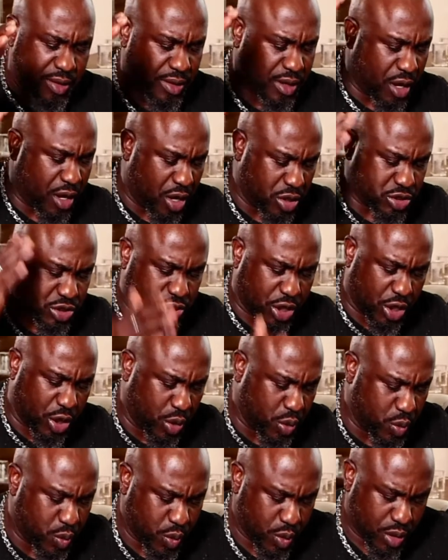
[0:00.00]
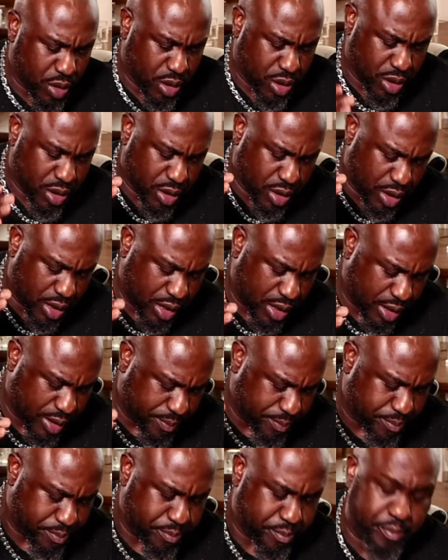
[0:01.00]
Also,
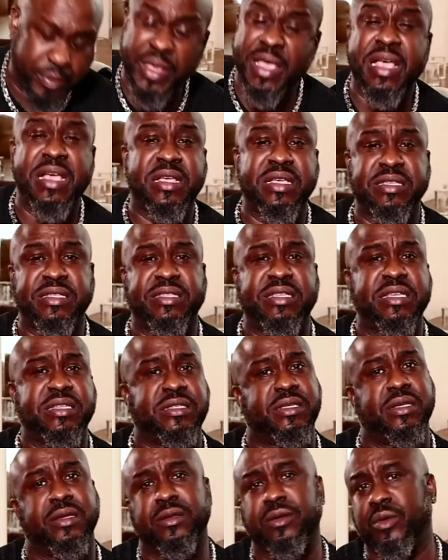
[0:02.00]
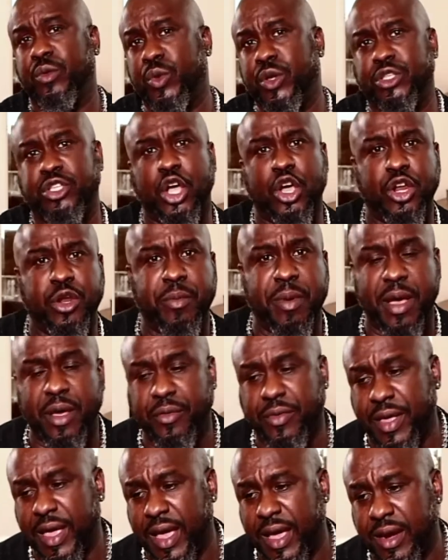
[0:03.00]
being consistent. We talked about
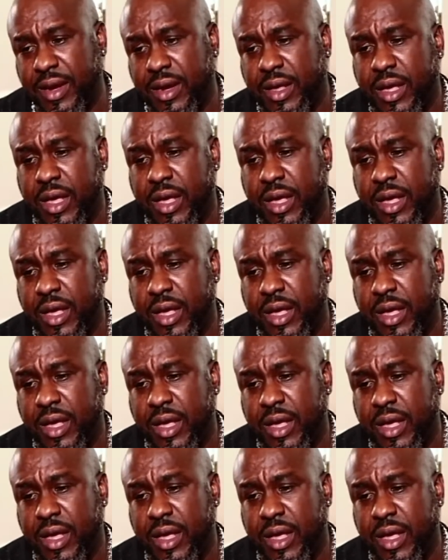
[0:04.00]
that.